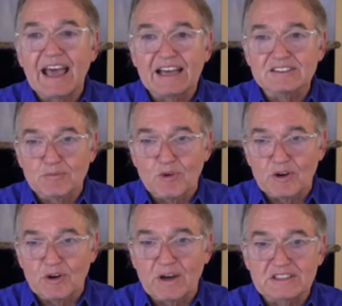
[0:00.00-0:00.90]
ask more
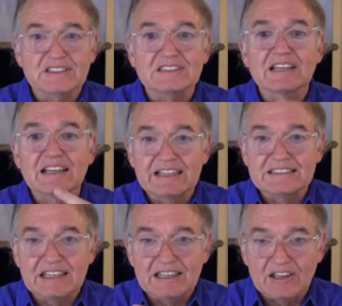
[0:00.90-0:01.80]
questions,
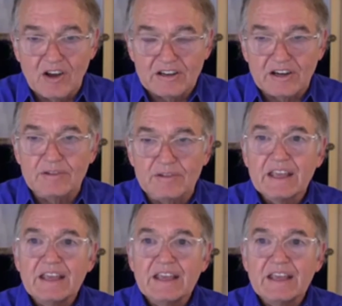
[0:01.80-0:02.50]
listen longer.